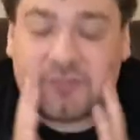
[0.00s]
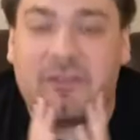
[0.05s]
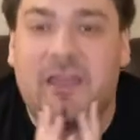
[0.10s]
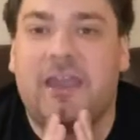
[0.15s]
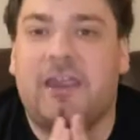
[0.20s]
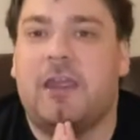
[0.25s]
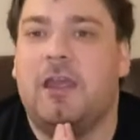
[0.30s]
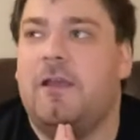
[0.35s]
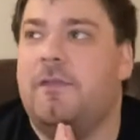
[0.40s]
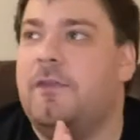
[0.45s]

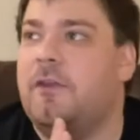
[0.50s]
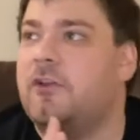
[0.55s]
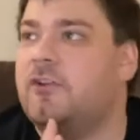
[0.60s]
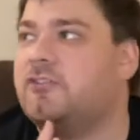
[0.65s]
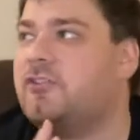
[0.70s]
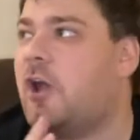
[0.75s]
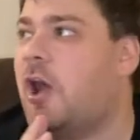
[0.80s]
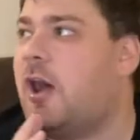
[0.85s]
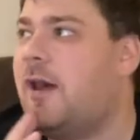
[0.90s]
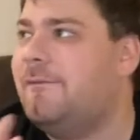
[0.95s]
Like,
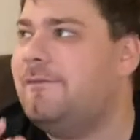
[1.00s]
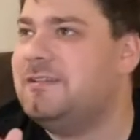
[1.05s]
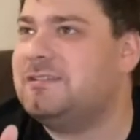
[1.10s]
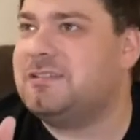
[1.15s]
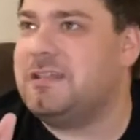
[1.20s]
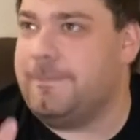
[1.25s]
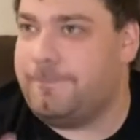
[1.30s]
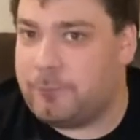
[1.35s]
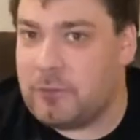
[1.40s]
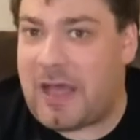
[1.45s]
there's
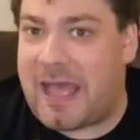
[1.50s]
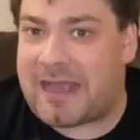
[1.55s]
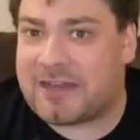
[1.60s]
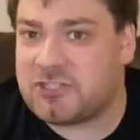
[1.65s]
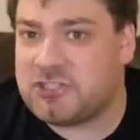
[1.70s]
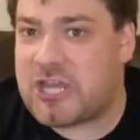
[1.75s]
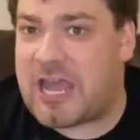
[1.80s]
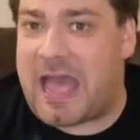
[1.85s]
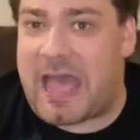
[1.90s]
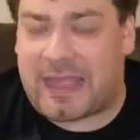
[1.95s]
obviously
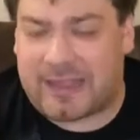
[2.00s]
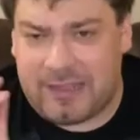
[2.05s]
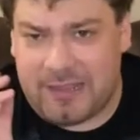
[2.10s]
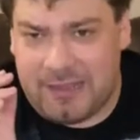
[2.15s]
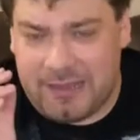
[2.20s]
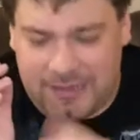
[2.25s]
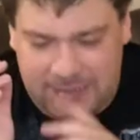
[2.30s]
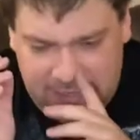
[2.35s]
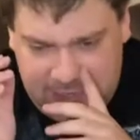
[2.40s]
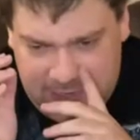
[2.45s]
blackjack
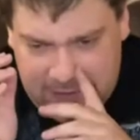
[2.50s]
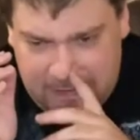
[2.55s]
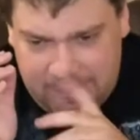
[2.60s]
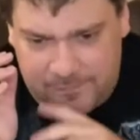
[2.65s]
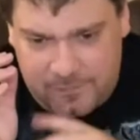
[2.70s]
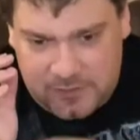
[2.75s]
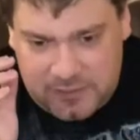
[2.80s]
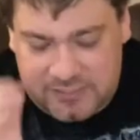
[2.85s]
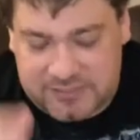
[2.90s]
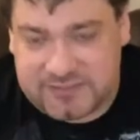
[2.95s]
in
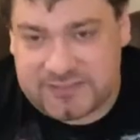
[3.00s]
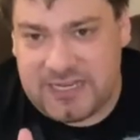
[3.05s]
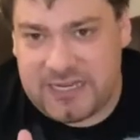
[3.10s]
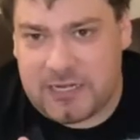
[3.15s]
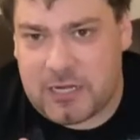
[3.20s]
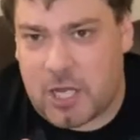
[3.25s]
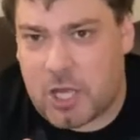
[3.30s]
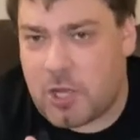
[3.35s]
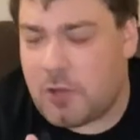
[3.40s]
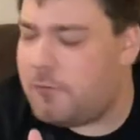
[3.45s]
the
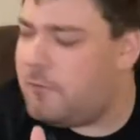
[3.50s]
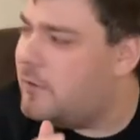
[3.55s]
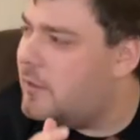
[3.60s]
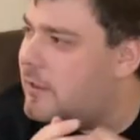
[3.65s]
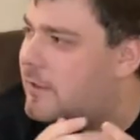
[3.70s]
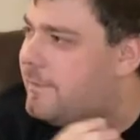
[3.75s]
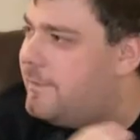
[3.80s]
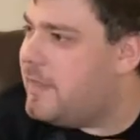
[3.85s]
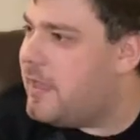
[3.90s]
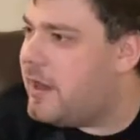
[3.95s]
casino,
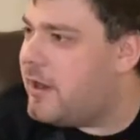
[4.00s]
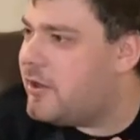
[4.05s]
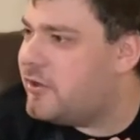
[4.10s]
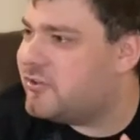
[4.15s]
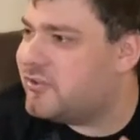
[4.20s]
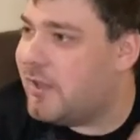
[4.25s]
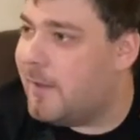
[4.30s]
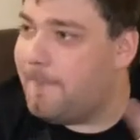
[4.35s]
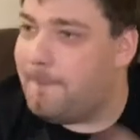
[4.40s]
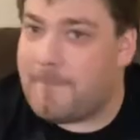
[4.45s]

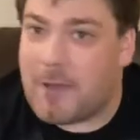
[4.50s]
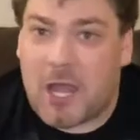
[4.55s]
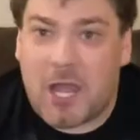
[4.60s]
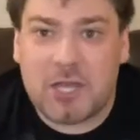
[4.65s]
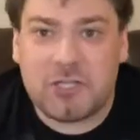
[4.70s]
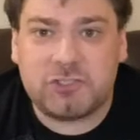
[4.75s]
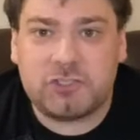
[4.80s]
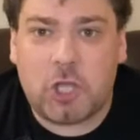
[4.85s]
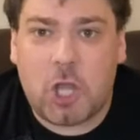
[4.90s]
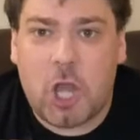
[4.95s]
there's
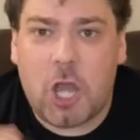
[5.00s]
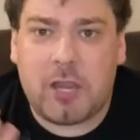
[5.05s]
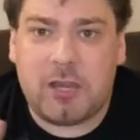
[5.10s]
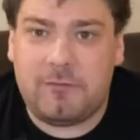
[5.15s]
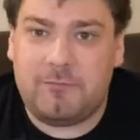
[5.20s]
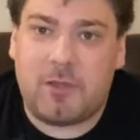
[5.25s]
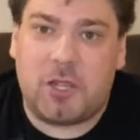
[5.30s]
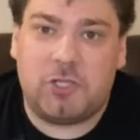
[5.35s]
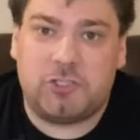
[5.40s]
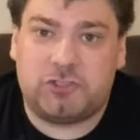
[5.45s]
mahjong
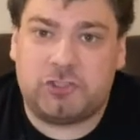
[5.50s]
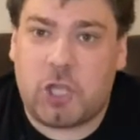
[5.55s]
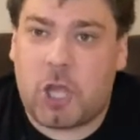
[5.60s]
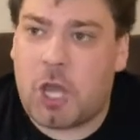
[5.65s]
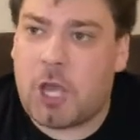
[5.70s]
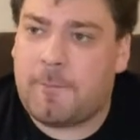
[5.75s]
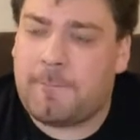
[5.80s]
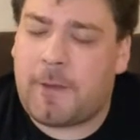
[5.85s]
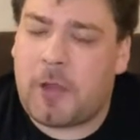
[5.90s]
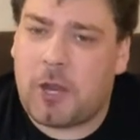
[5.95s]
in
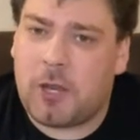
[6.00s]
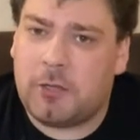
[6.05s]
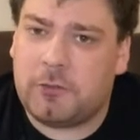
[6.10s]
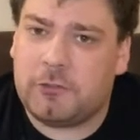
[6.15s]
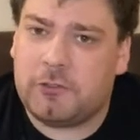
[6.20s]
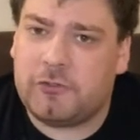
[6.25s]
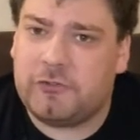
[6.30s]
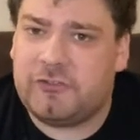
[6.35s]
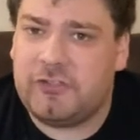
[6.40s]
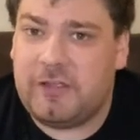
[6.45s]
mahjong
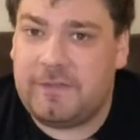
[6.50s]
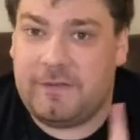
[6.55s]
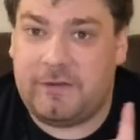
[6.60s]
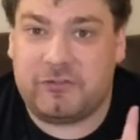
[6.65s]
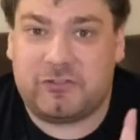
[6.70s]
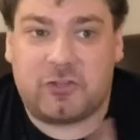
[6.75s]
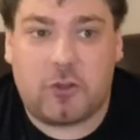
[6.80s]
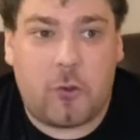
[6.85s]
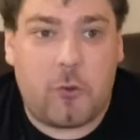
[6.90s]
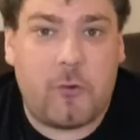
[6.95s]
parlors,
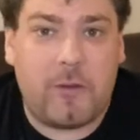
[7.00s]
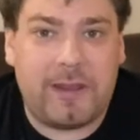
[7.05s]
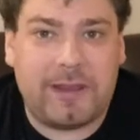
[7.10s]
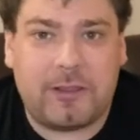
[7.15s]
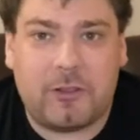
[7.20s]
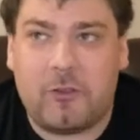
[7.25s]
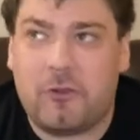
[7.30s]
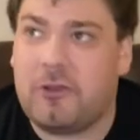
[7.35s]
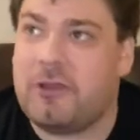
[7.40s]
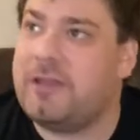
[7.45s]
there's koi
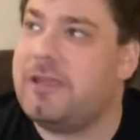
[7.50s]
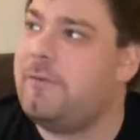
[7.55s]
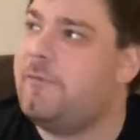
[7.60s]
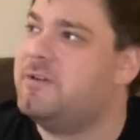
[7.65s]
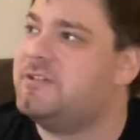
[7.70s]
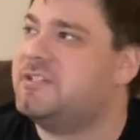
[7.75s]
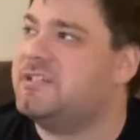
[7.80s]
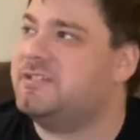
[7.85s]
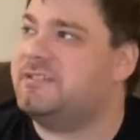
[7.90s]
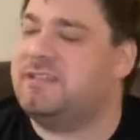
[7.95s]
koi,
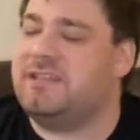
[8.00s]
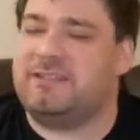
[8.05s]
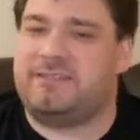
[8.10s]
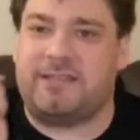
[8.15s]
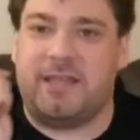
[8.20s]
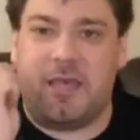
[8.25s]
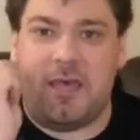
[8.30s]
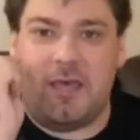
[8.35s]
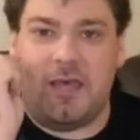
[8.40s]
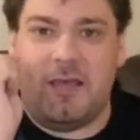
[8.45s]
which is this
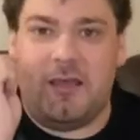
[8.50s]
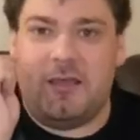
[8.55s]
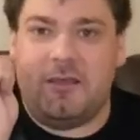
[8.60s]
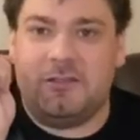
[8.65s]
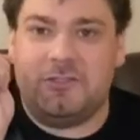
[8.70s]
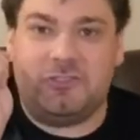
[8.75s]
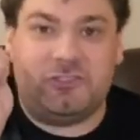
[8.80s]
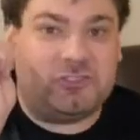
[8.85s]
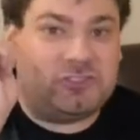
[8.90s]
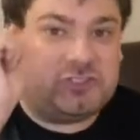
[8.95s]

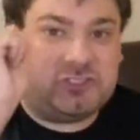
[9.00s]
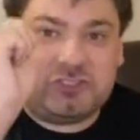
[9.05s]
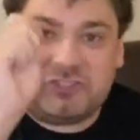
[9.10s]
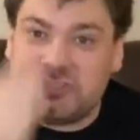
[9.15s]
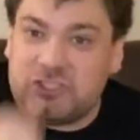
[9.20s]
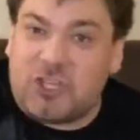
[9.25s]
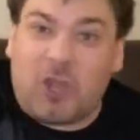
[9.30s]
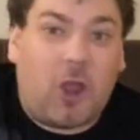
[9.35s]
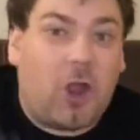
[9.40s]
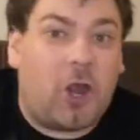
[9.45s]

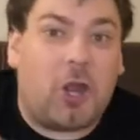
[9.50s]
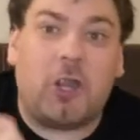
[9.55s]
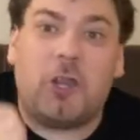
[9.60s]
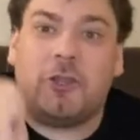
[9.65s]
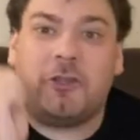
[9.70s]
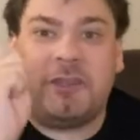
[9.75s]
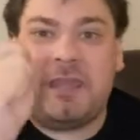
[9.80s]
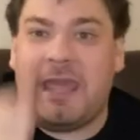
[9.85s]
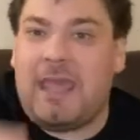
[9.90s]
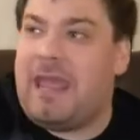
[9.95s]

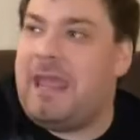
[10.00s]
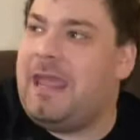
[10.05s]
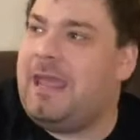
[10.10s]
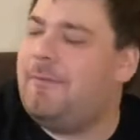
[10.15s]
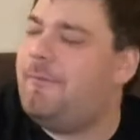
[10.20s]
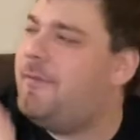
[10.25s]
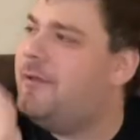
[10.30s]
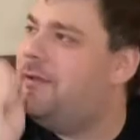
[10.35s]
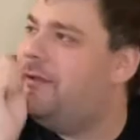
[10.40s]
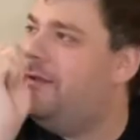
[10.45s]
card
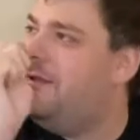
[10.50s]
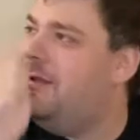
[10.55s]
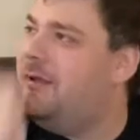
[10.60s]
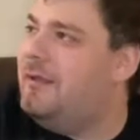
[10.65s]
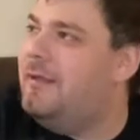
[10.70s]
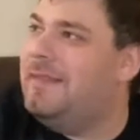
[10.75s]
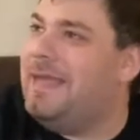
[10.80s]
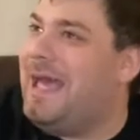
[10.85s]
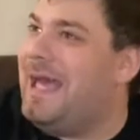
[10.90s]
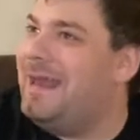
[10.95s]
game
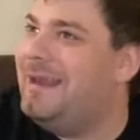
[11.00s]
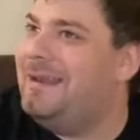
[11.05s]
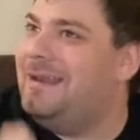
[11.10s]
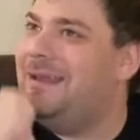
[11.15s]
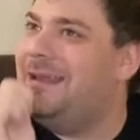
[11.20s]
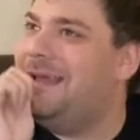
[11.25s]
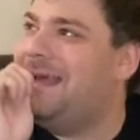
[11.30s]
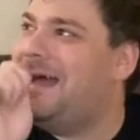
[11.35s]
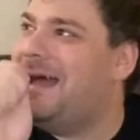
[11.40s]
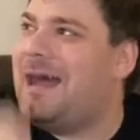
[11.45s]
that
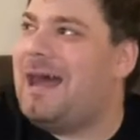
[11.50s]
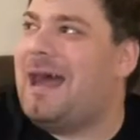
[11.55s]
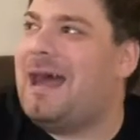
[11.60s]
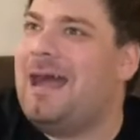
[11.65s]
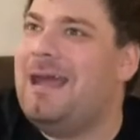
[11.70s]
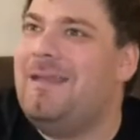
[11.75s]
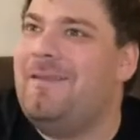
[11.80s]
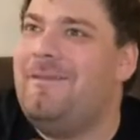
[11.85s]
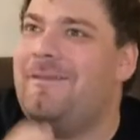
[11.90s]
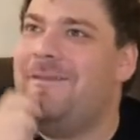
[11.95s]

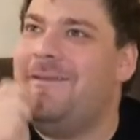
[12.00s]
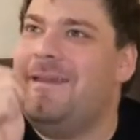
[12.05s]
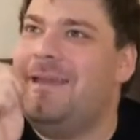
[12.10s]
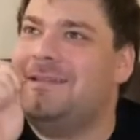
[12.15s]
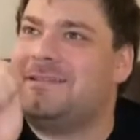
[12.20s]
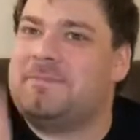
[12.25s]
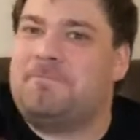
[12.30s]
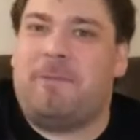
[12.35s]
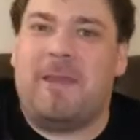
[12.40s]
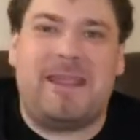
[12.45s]

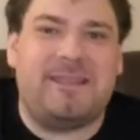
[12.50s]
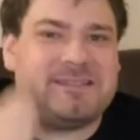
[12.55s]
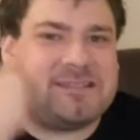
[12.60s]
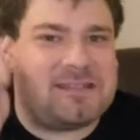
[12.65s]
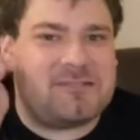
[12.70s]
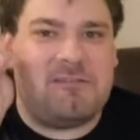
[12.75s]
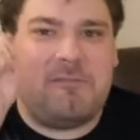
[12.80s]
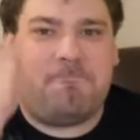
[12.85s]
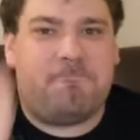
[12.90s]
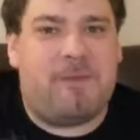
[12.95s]
it's
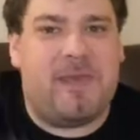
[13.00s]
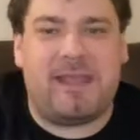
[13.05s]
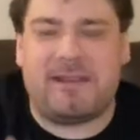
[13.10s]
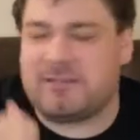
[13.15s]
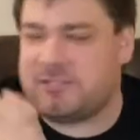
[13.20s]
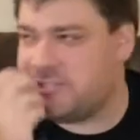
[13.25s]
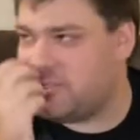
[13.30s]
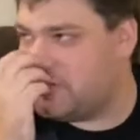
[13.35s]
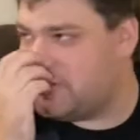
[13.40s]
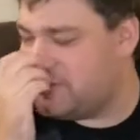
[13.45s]
basically
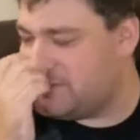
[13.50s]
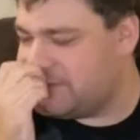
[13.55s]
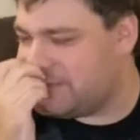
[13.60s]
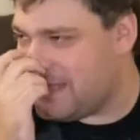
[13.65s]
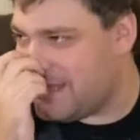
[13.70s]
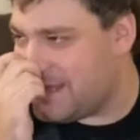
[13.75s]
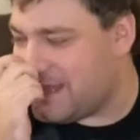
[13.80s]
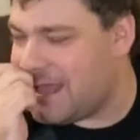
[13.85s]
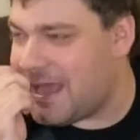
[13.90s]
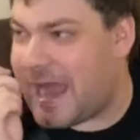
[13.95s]
pictures
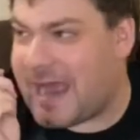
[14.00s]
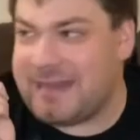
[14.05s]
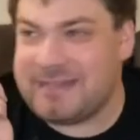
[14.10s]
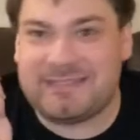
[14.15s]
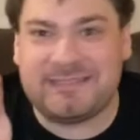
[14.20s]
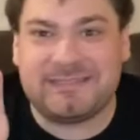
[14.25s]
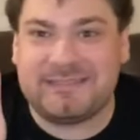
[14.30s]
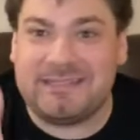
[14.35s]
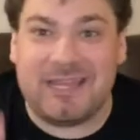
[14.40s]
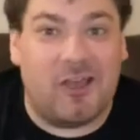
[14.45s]
that I
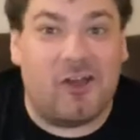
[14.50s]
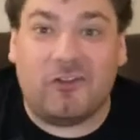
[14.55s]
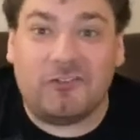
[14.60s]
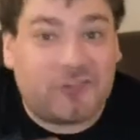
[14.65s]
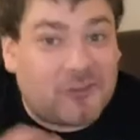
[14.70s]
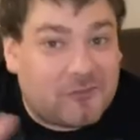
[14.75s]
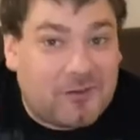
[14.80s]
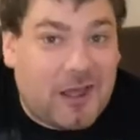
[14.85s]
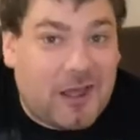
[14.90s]
still don't